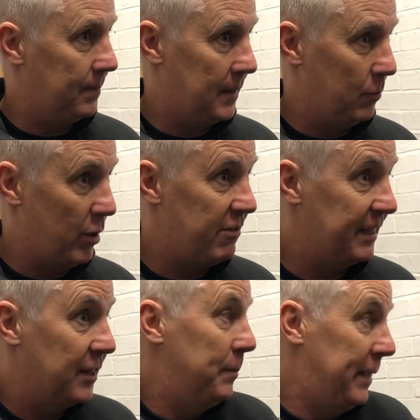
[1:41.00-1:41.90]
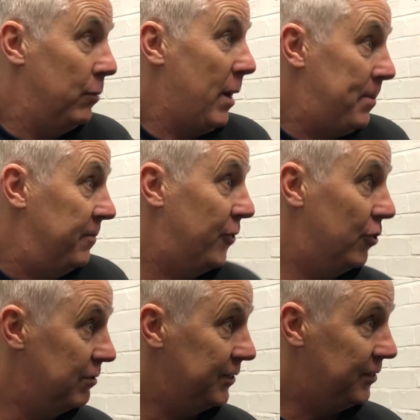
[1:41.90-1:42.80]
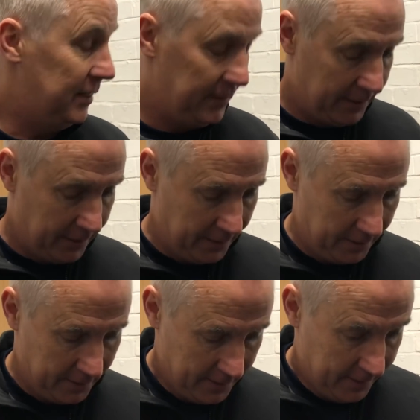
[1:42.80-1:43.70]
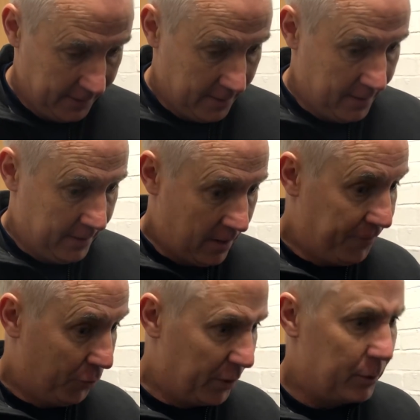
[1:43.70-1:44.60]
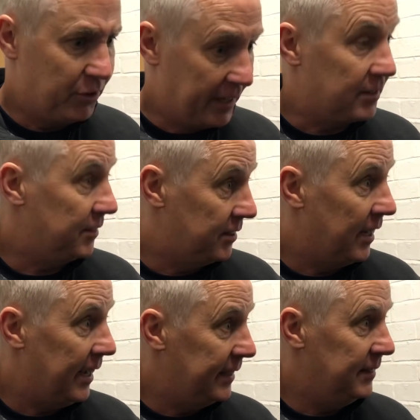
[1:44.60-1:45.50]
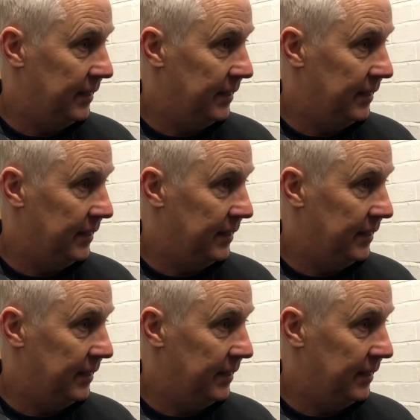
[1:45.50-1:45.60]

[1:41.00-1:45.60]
where he can be a weapon for us. And I thought he was excellent today.